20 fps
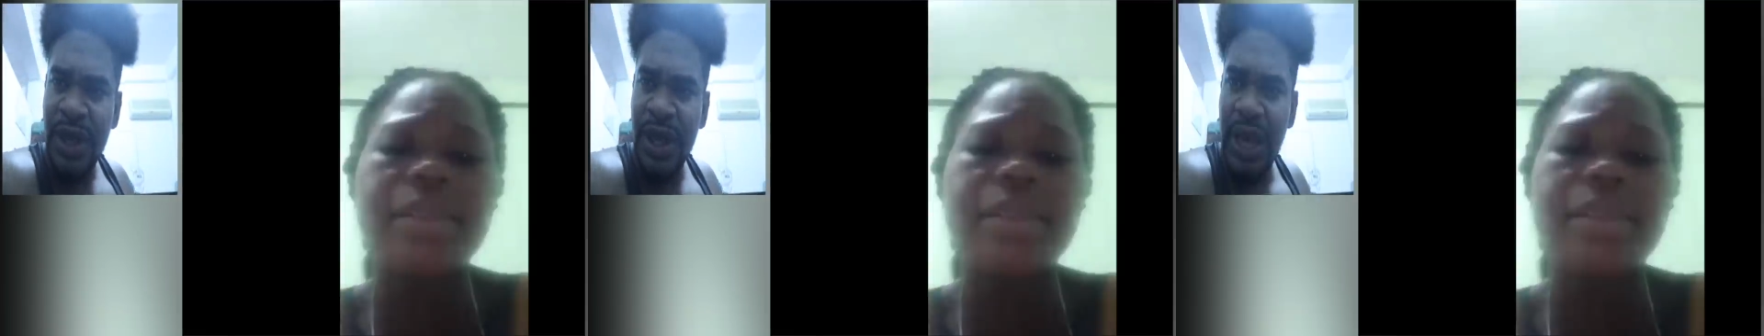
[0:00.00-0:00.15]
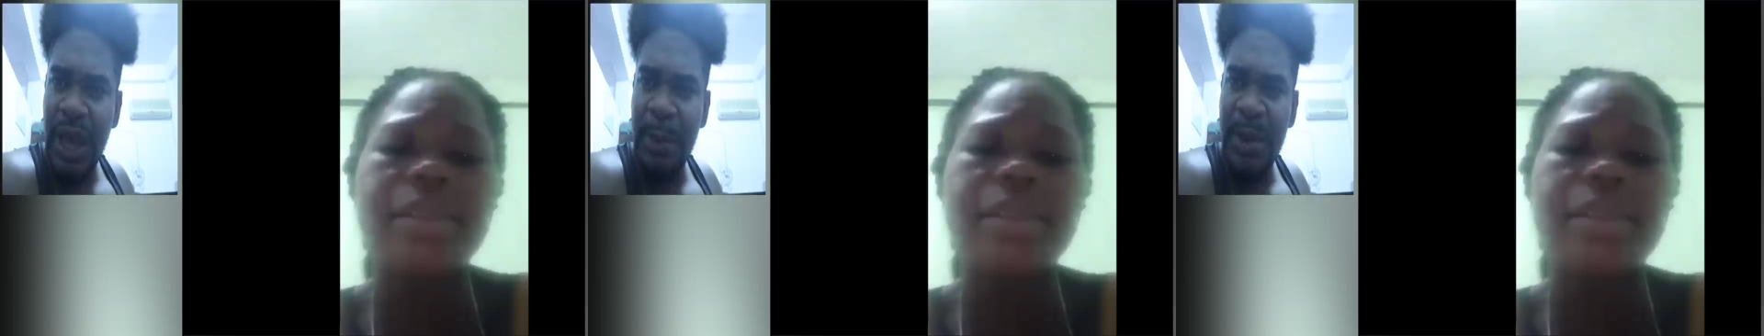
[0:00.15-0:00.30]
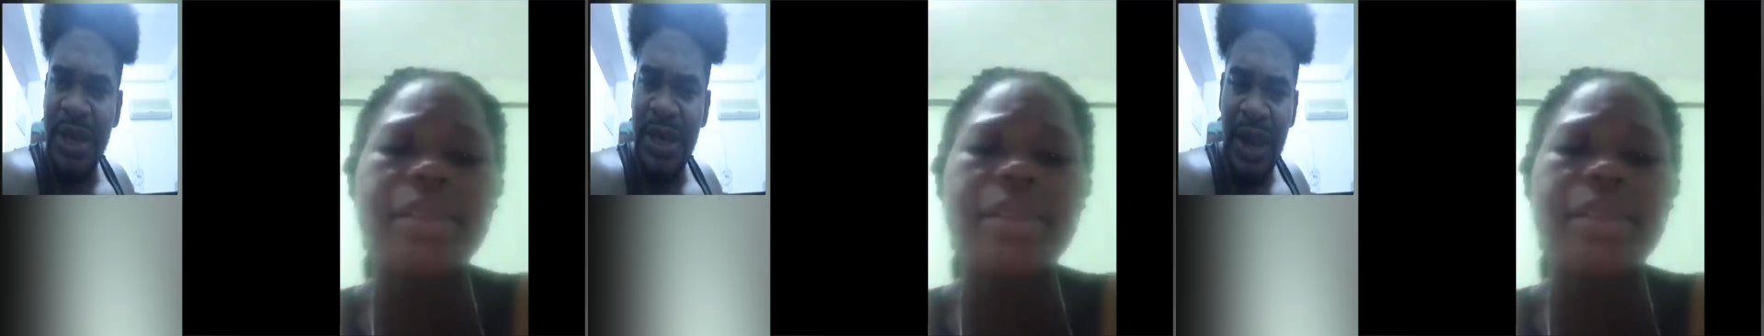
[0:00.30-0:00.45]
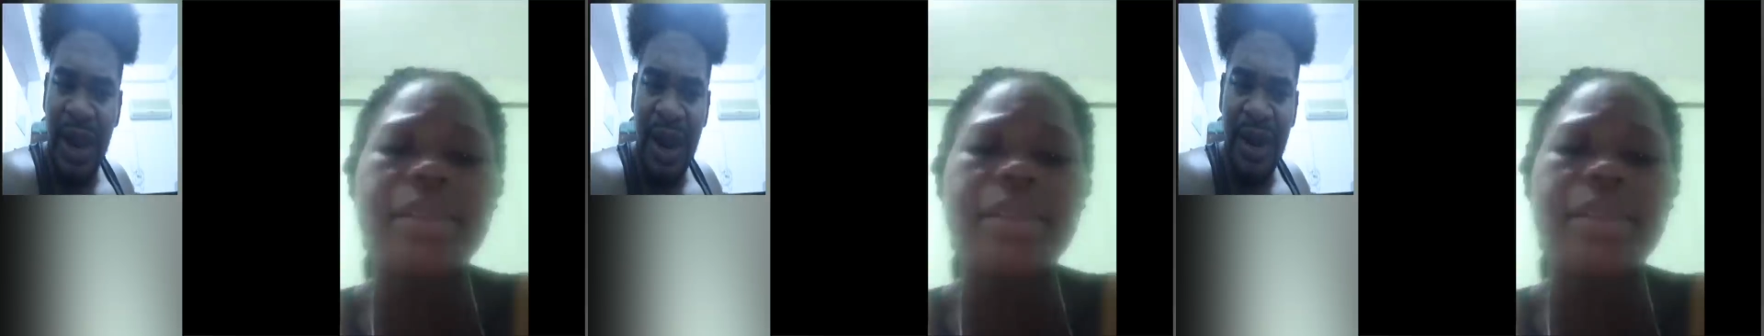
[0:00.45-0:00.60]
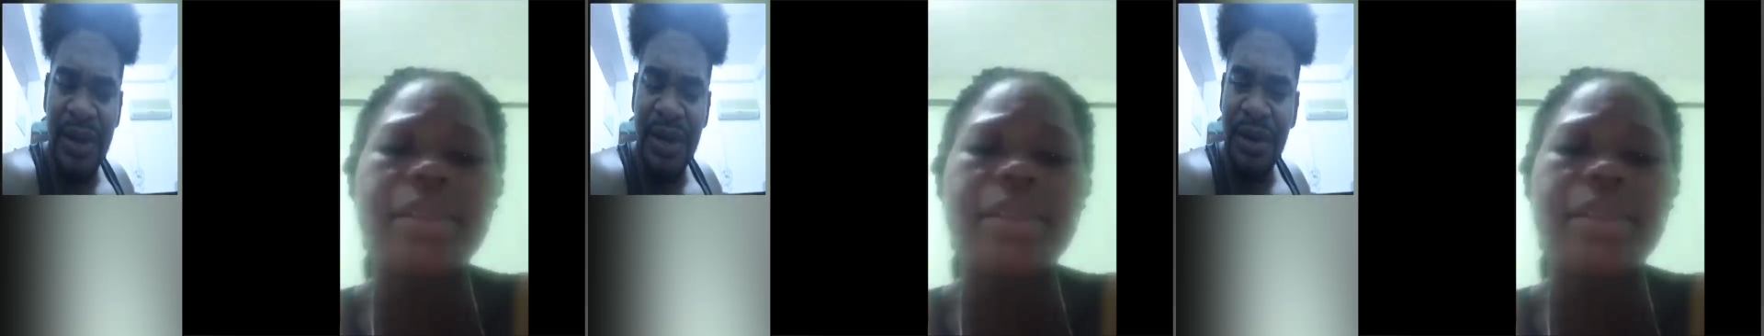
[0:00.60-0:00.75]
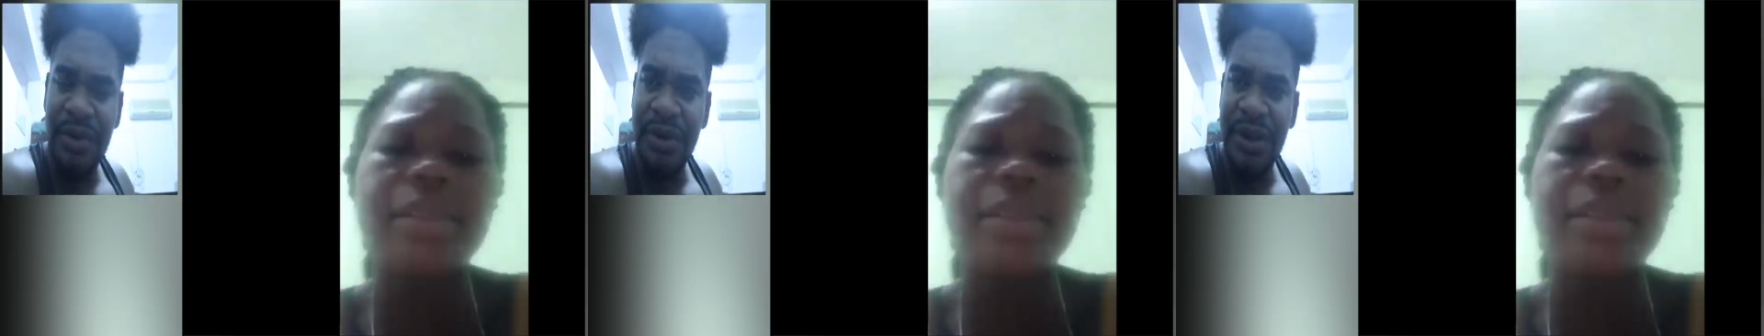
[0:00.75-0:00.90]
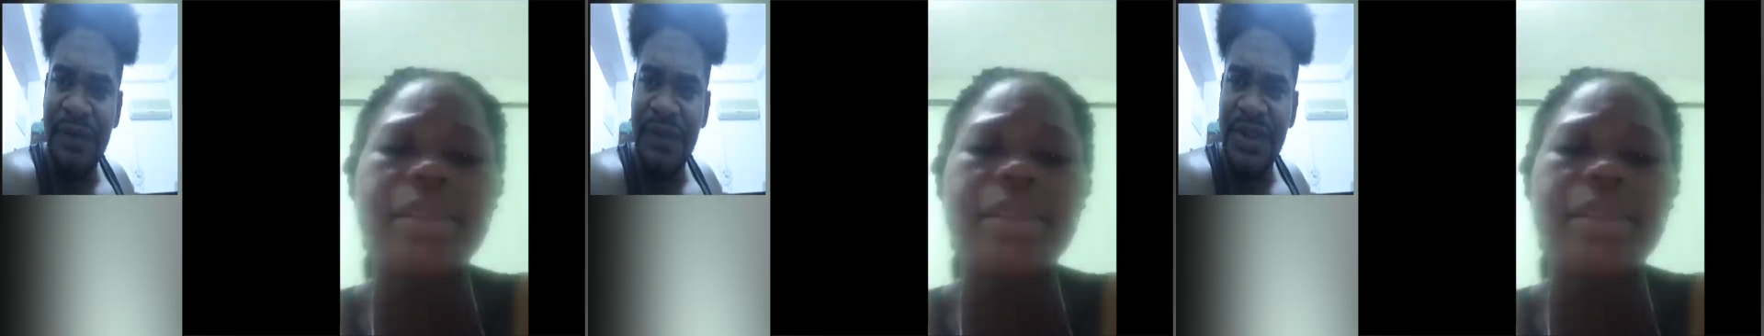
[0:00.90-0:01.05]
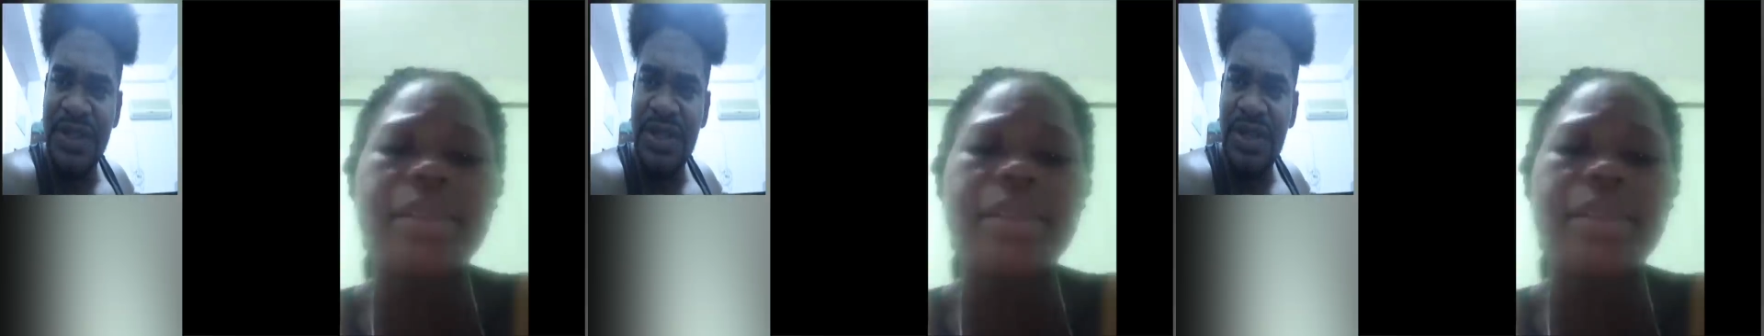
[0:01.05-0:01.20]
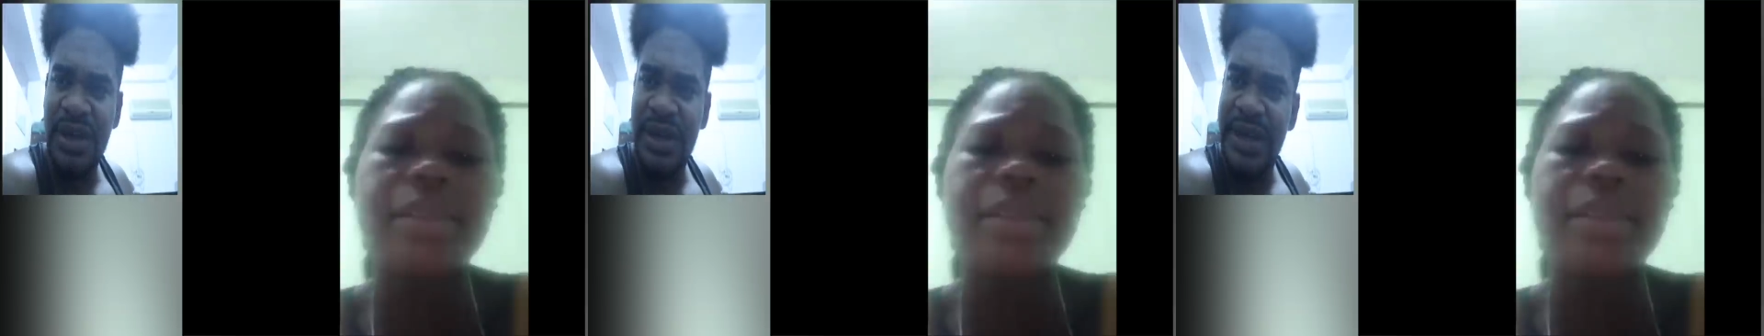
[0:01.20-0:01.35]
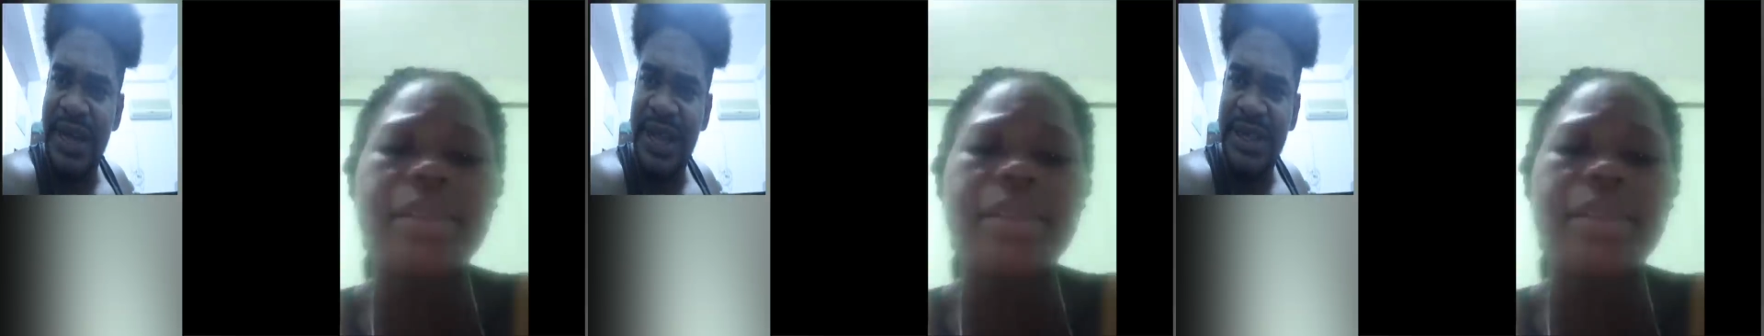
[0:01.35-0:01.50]
I mean, are the rivers
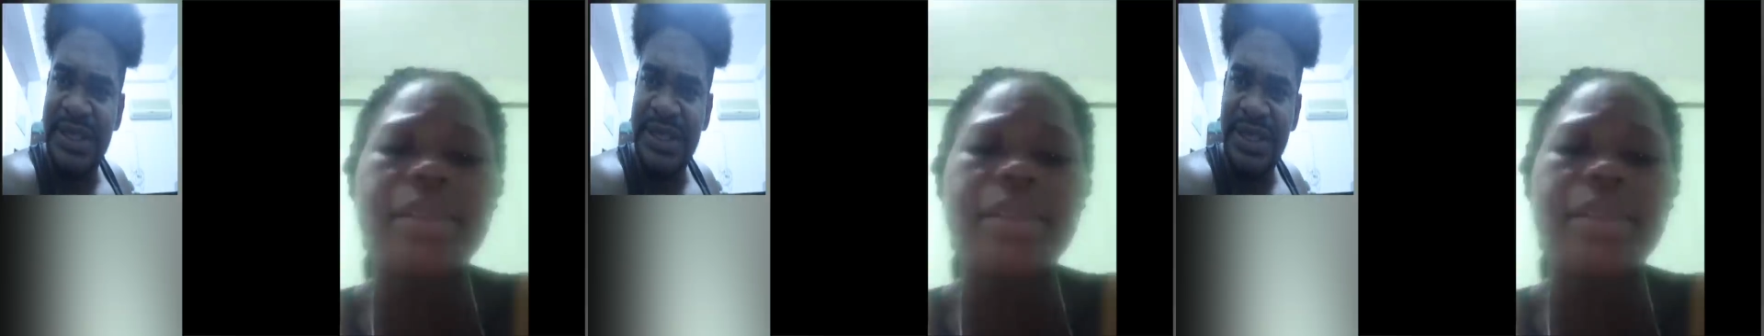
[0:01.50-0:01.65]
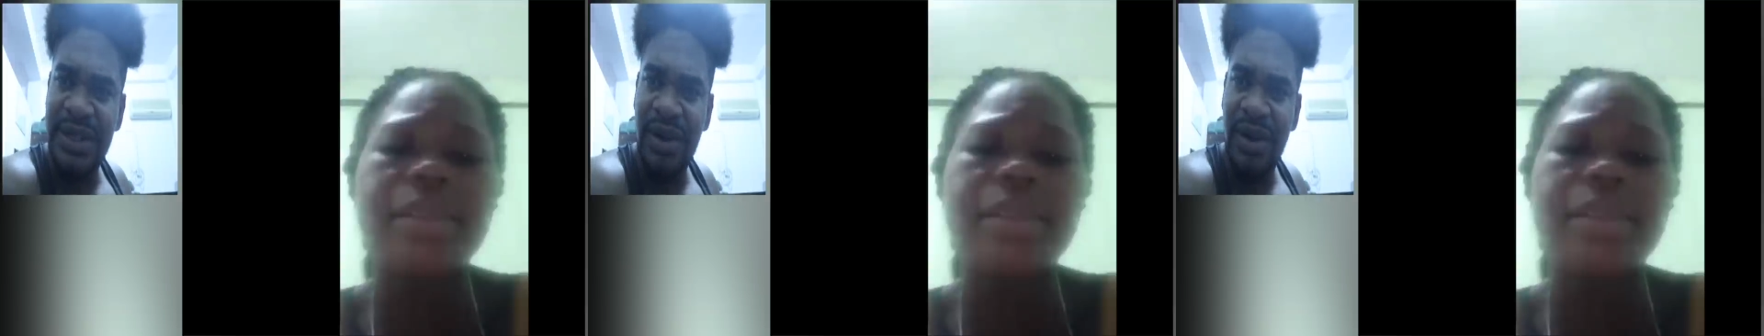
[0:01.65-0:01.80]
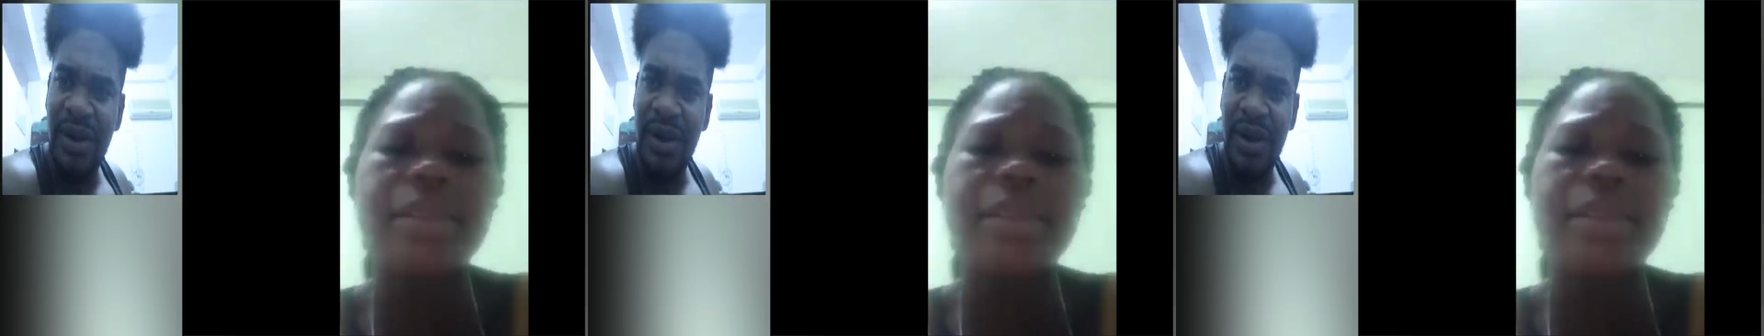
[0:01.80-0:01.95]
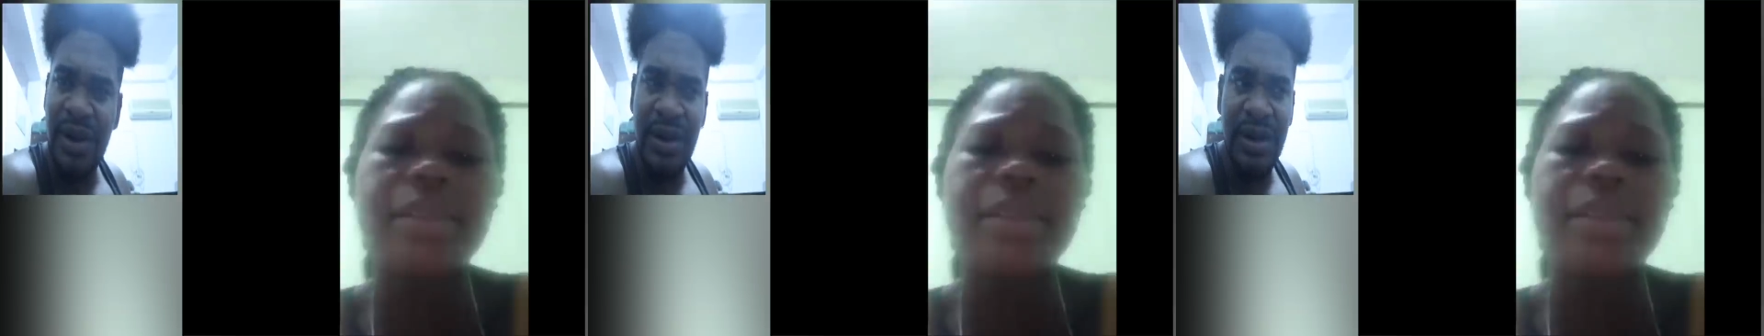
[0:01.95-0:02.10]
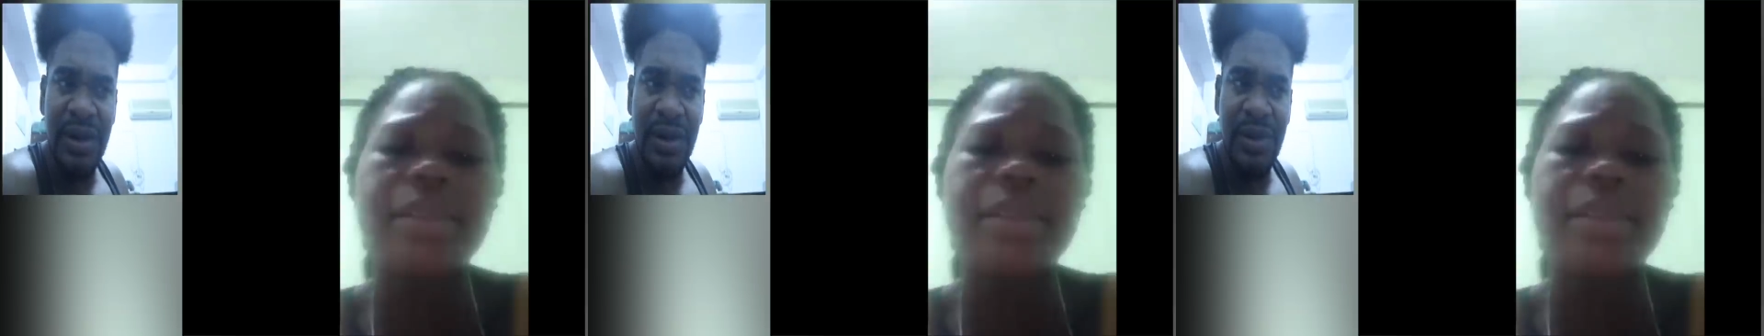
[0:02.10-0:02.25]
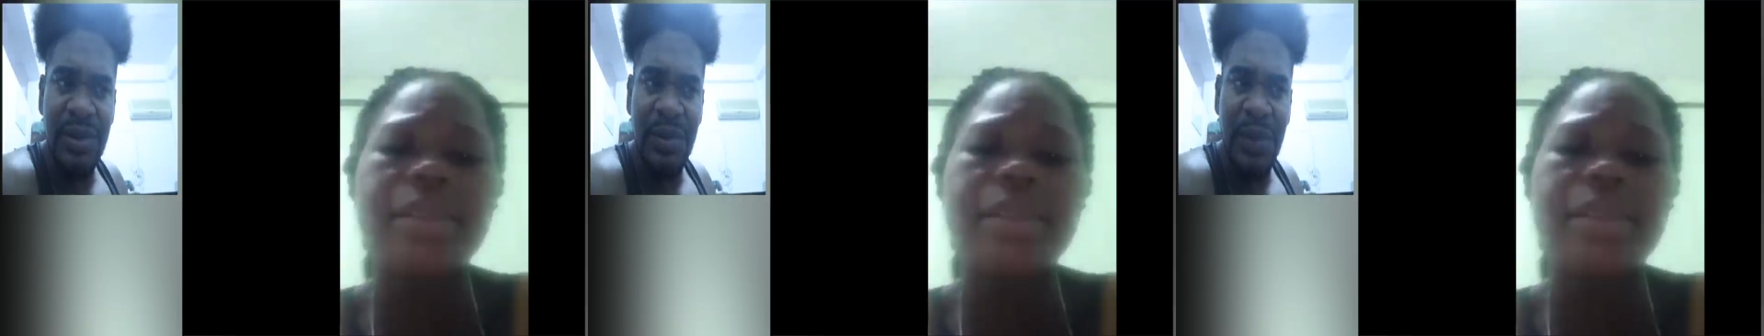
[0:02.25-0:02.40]
connected, or uh,